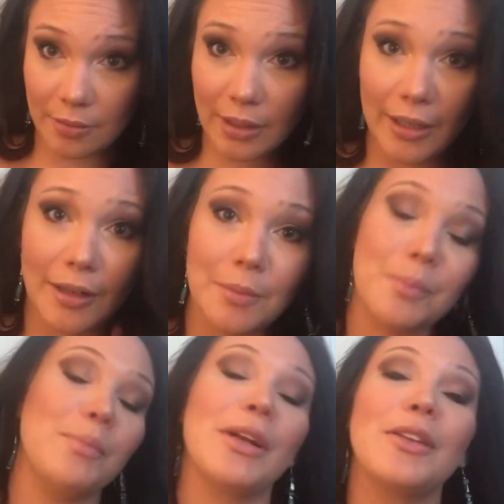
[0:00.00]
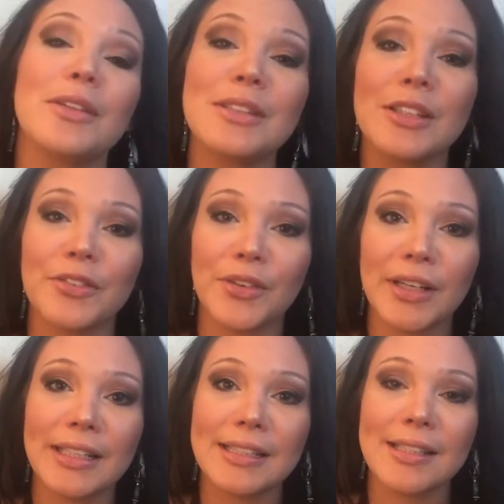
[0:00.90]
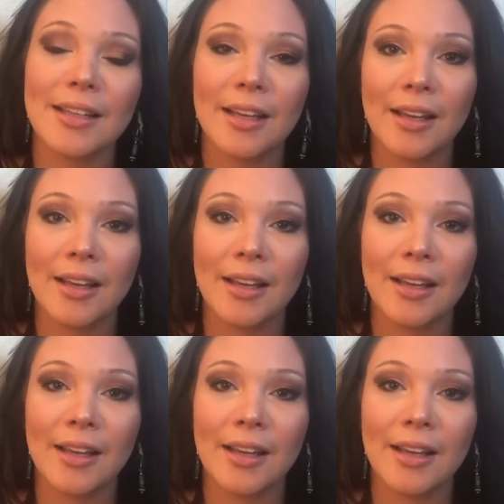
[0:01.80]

But I learned different